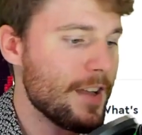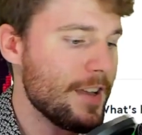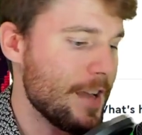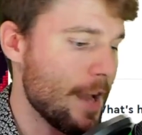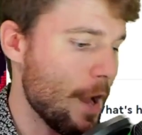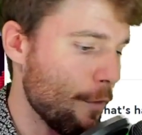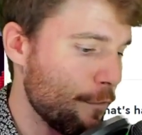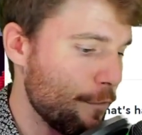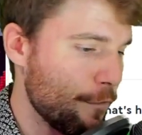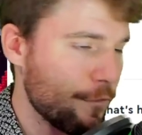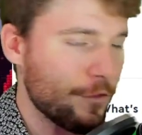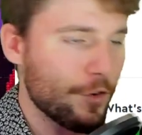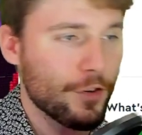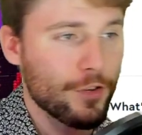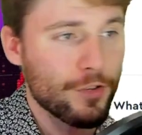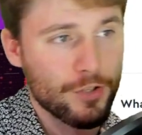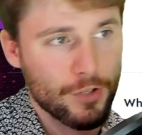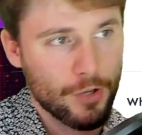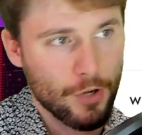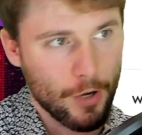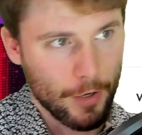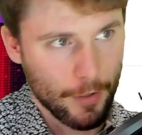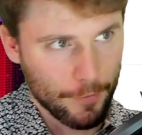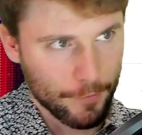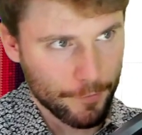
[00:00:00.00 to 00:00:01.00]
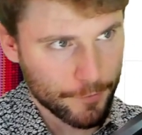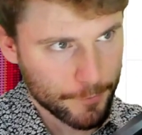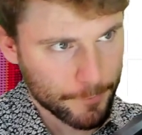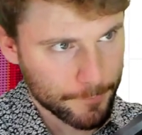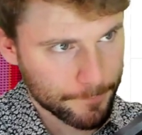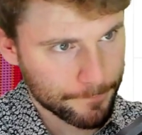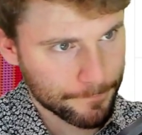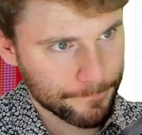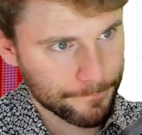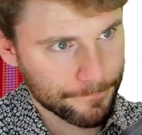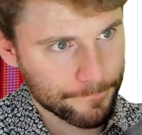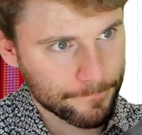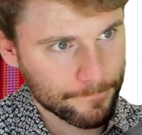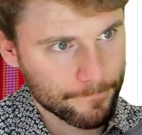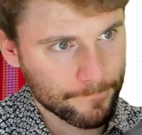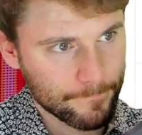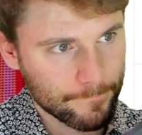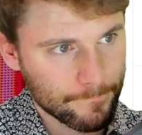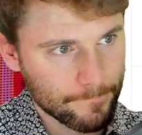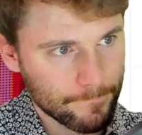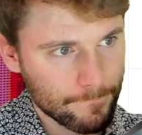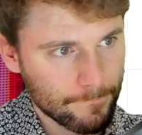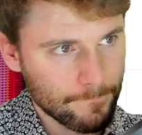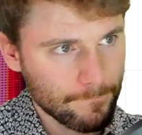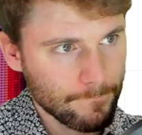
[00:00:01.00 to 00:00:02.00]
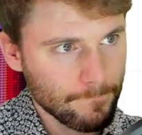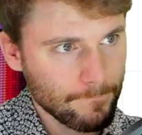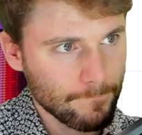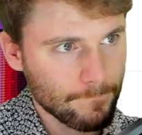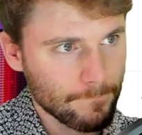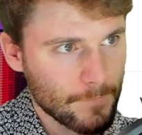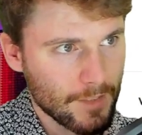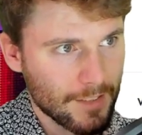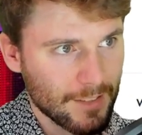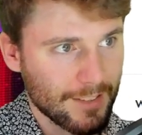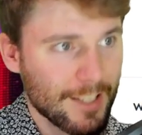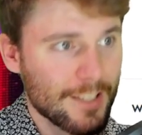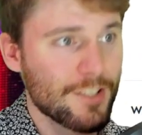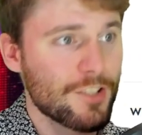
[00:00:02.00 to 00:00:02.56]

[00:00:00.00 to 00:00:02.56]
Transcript: Now, first off, let's